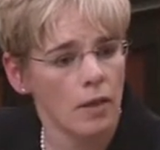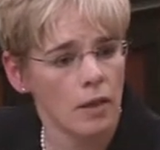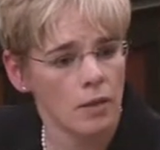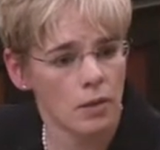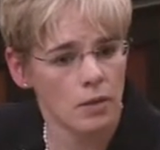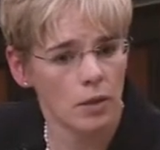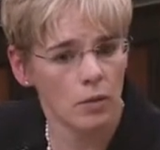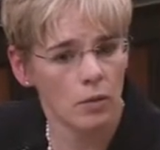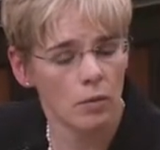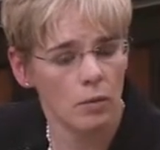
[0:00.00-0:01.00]
that is
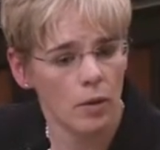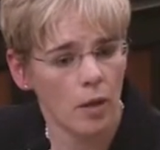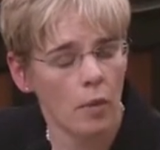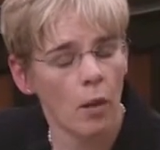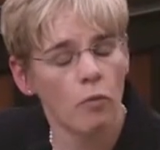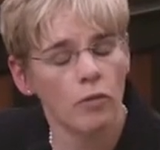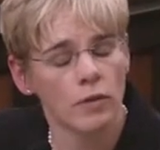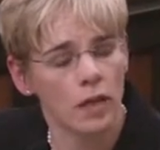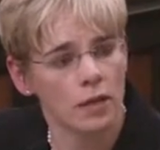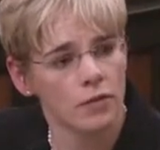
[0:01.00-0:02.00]
also helpful
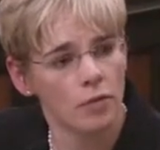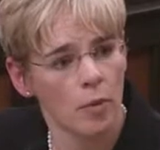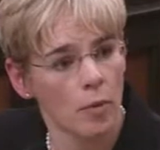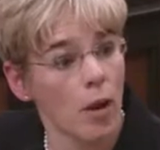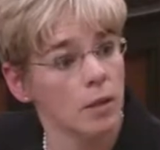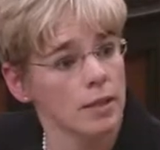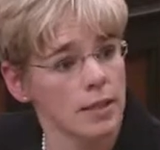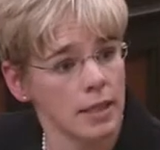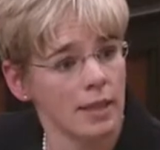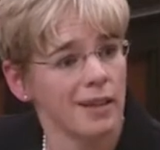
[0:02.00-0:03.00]
to us from a
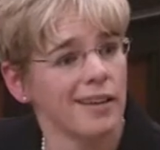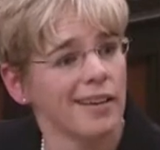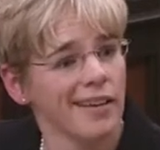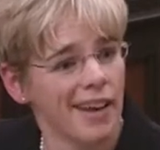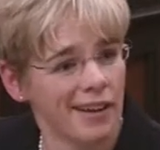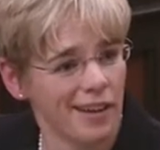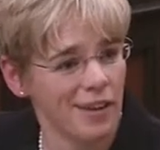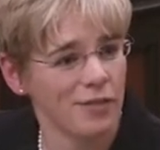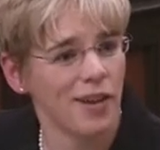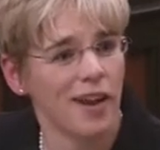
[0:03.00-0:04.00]
policy and
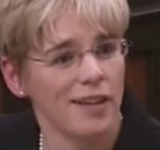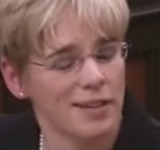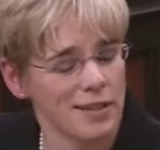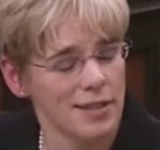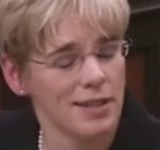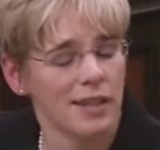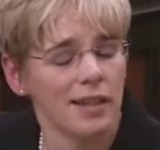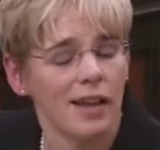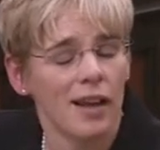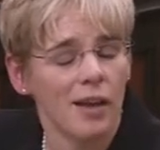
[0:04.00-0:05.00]
kind of guidance
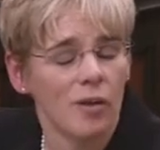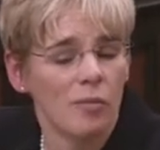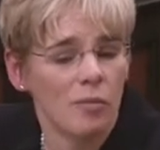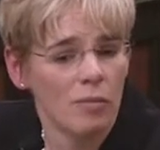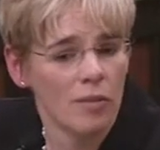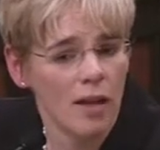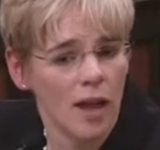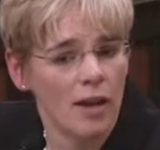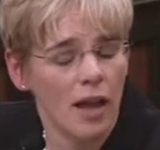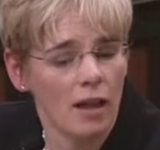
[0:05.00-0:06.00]

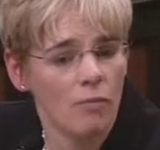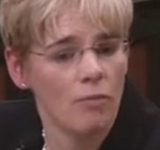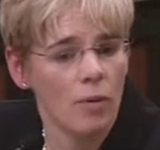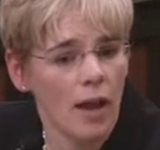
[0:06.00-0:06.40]
line. I